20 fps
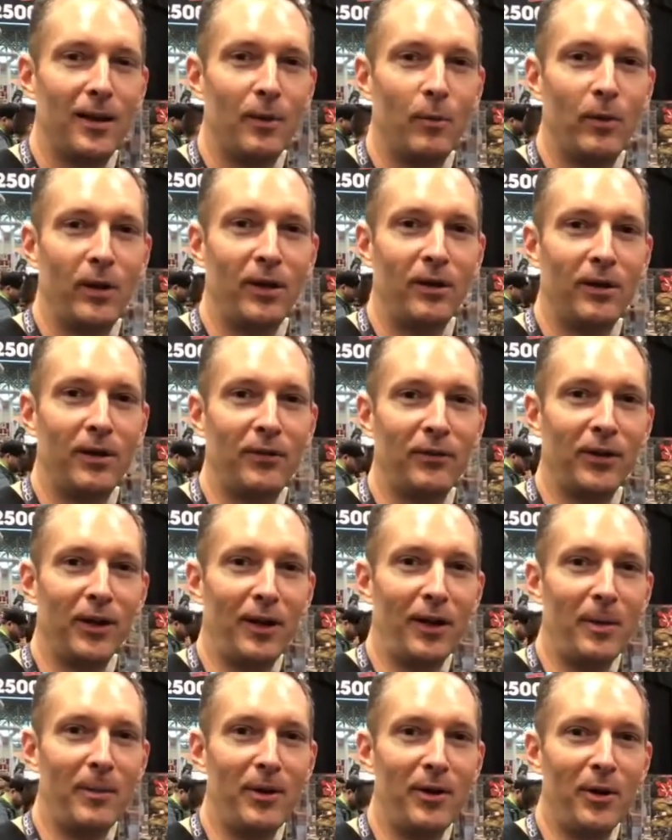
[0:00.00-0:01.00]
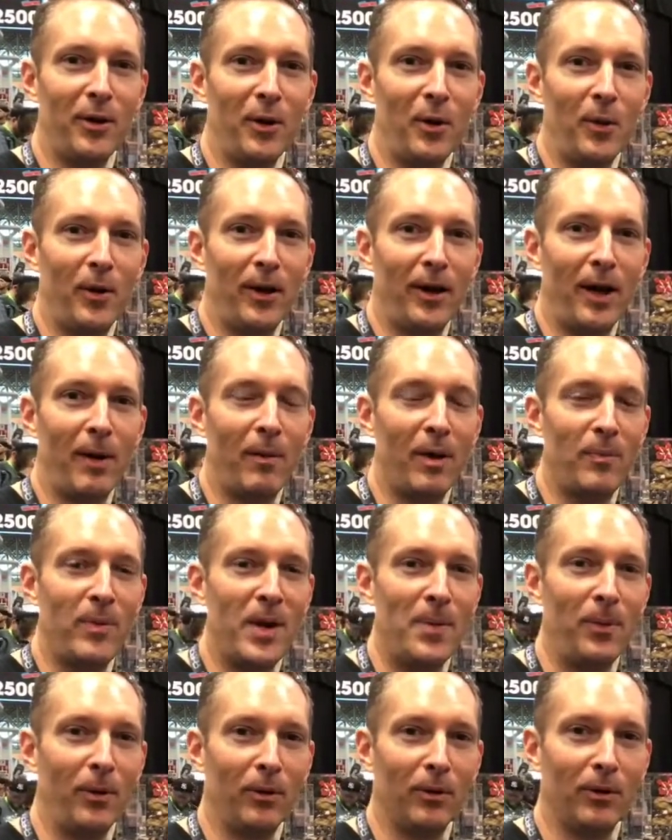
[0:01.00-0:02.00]
He's going to let me know uh, how many
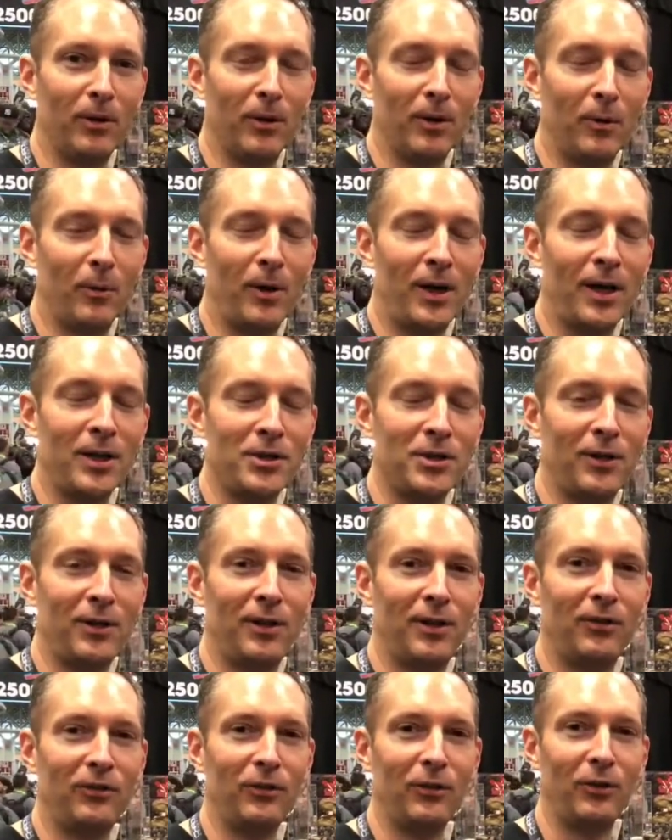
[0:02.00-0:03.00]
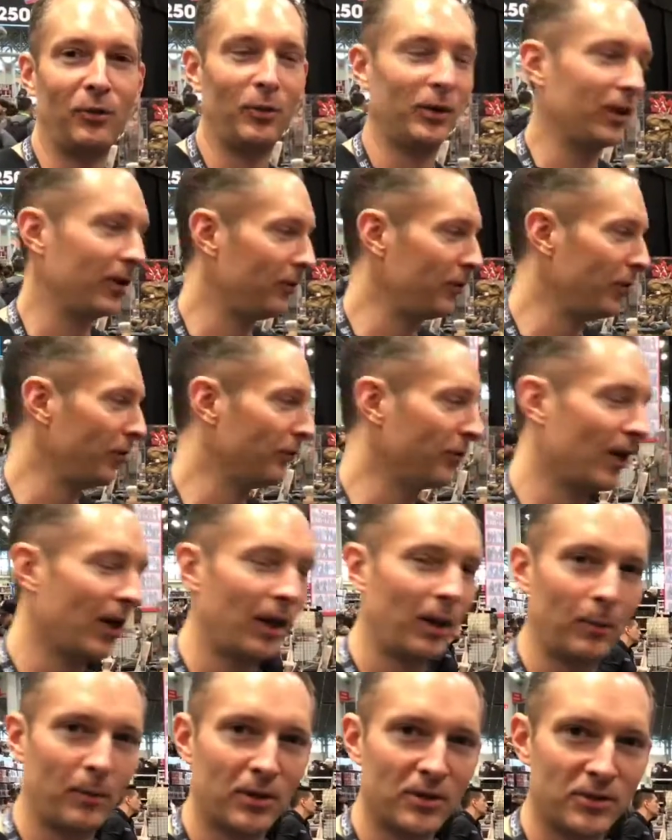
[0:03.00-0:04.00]
people are, are, watching, and as soon as we get a few
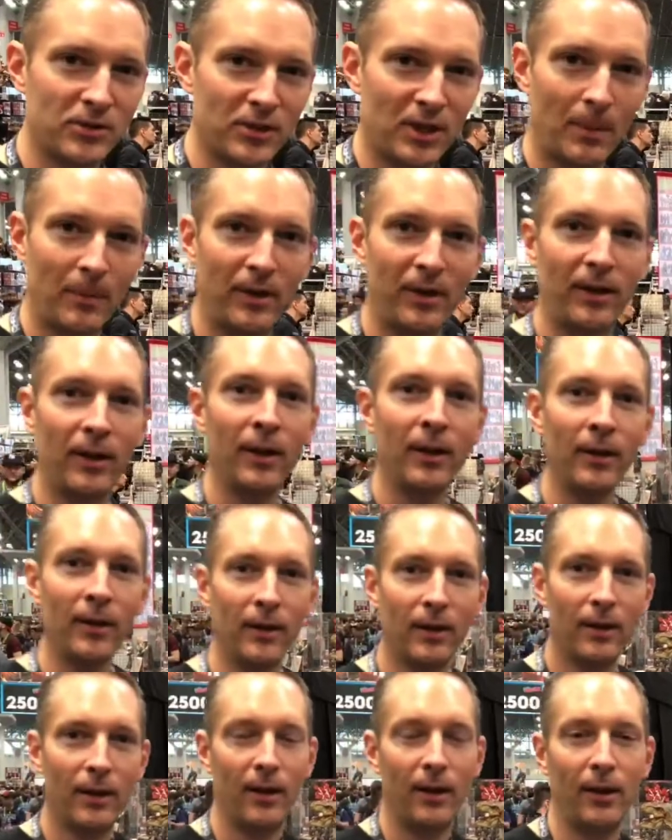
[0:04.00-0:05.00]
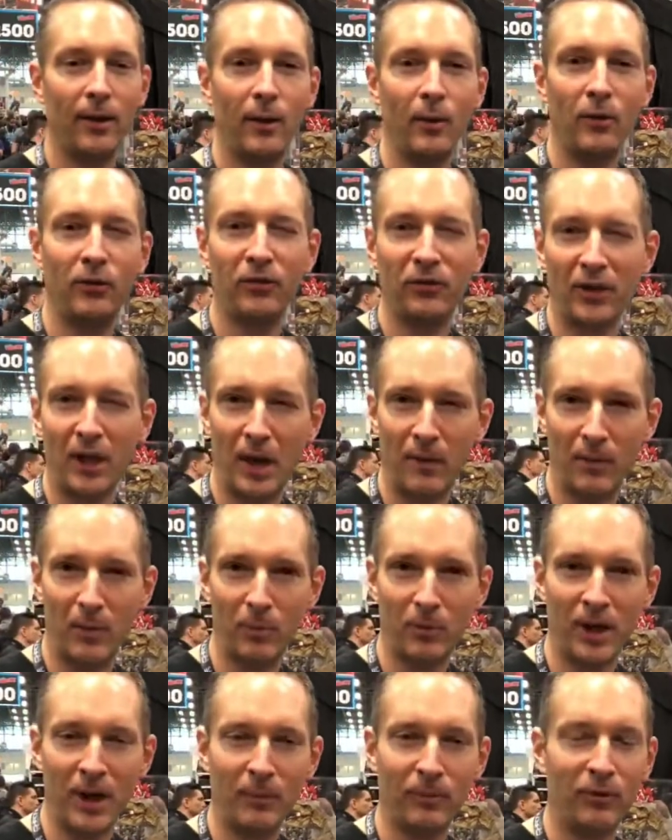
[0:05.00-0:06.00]
followers coming in, I know this is kind of
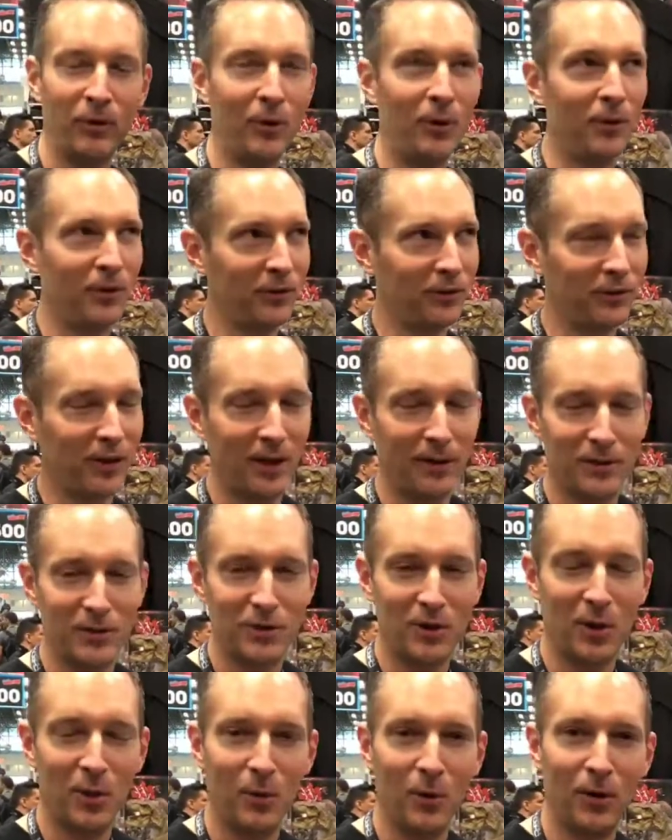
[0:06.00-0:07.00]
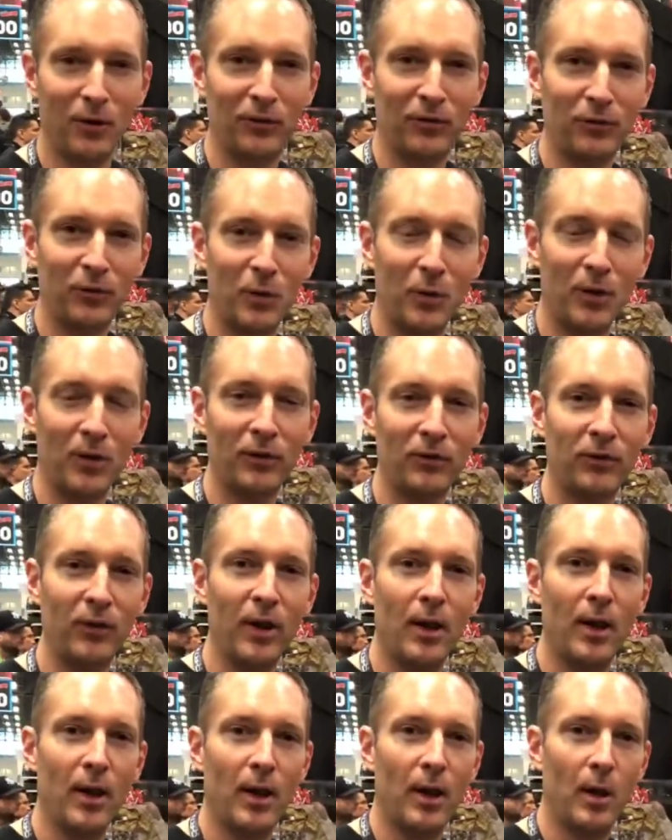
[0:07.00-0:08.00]
impromptu. This is how the show works, of course.
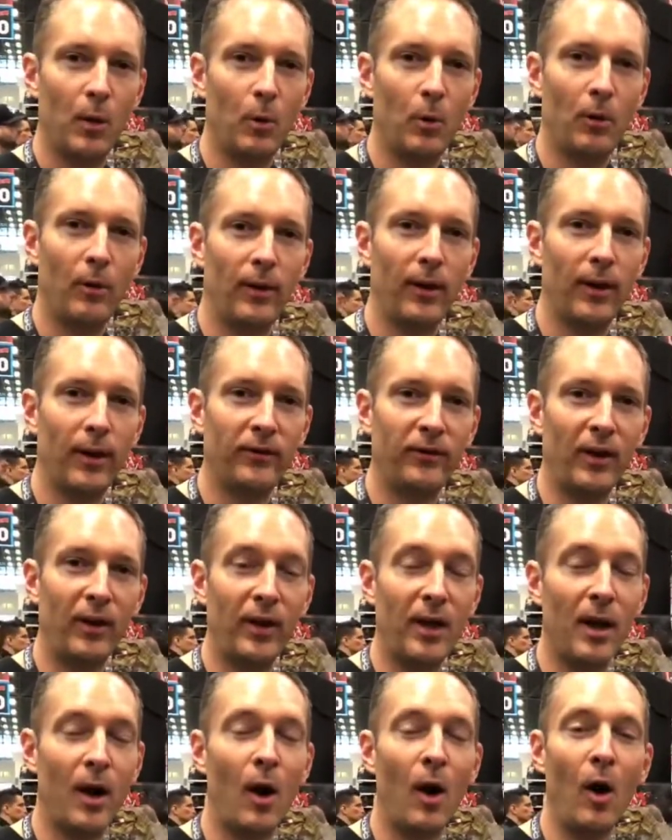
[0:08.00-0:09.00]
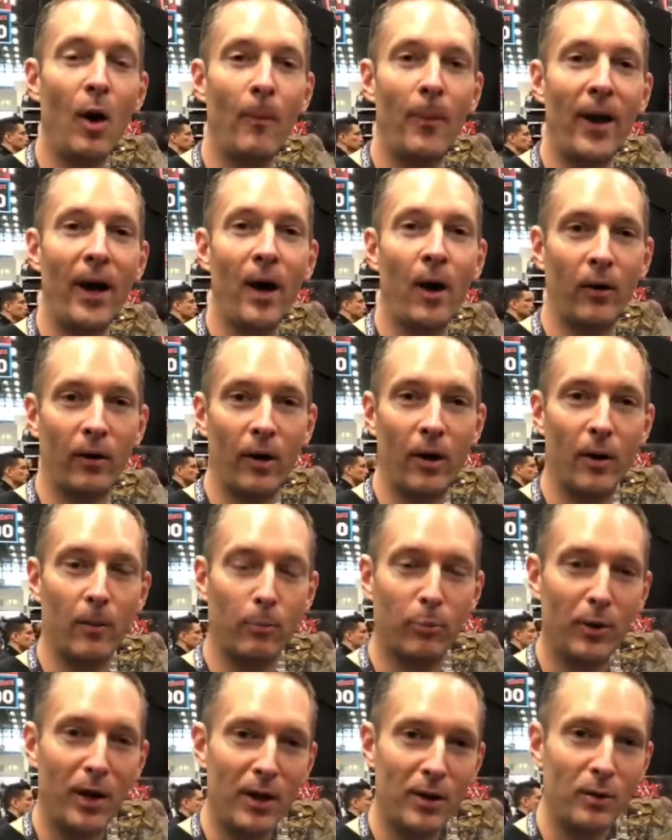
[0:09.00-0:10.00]
We'll uh, tell you all about our
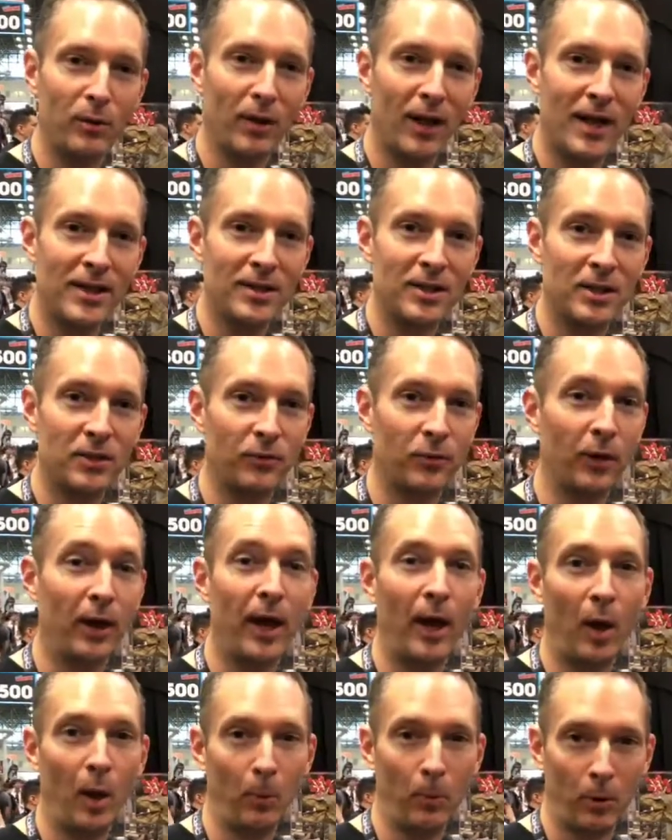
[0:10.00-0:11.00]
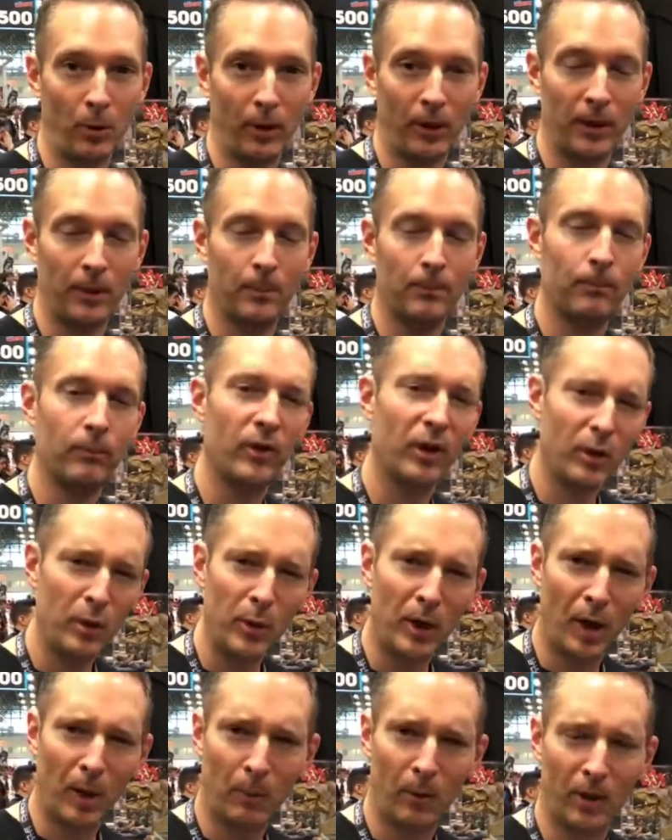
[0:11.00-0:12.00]
brand new license for Hellboy, the
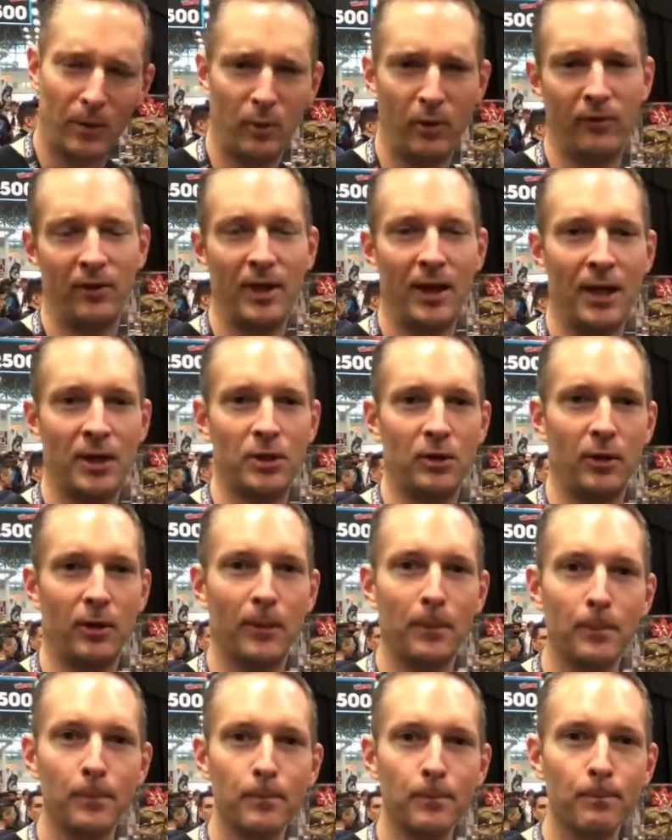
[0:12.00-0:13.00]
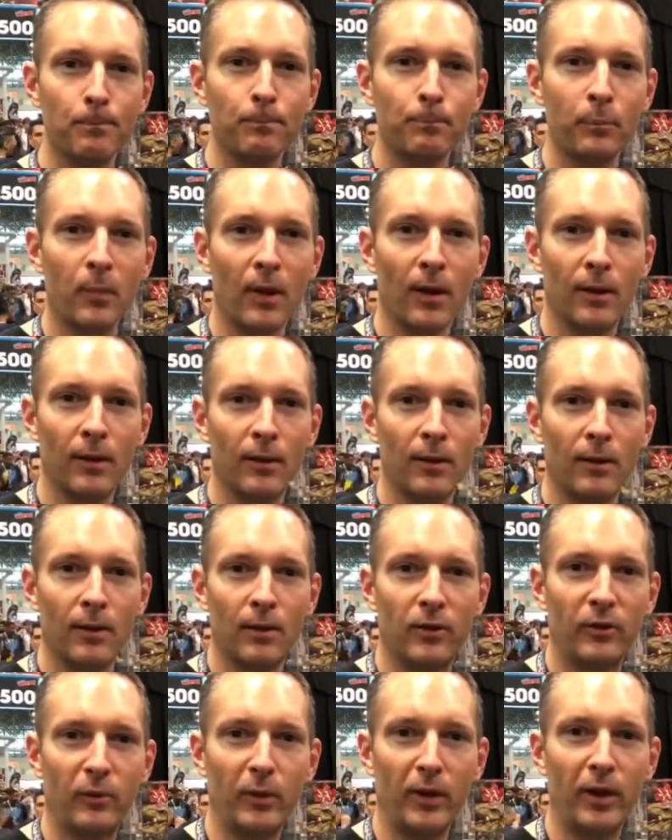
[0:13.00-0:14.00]
new Hellboy movie, actually.
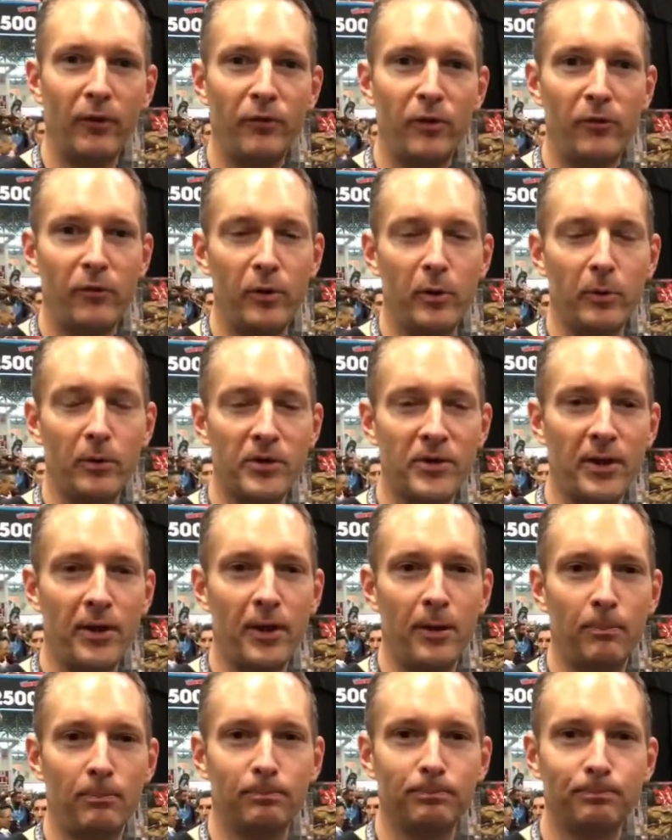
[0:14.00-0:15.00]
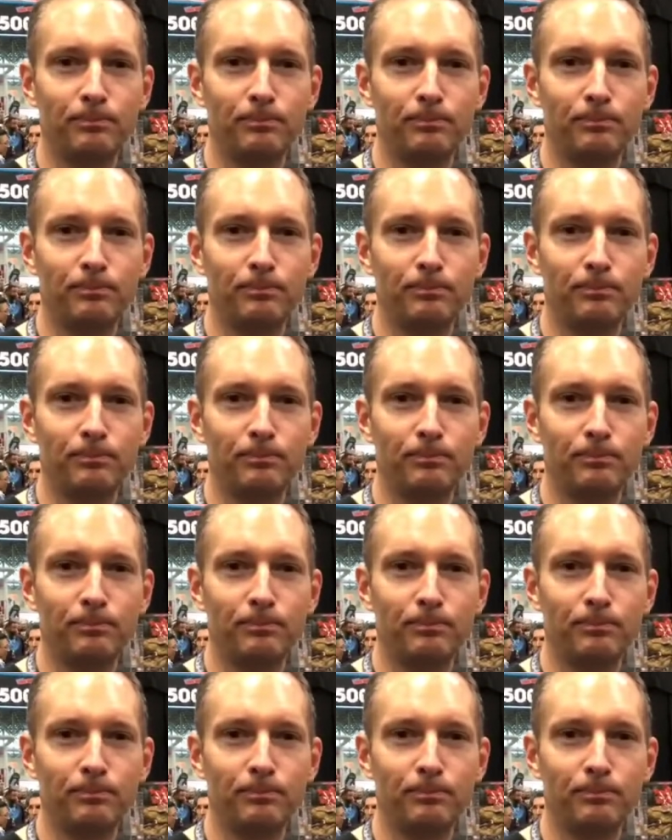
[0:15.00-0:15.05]
So we got a few viewers there.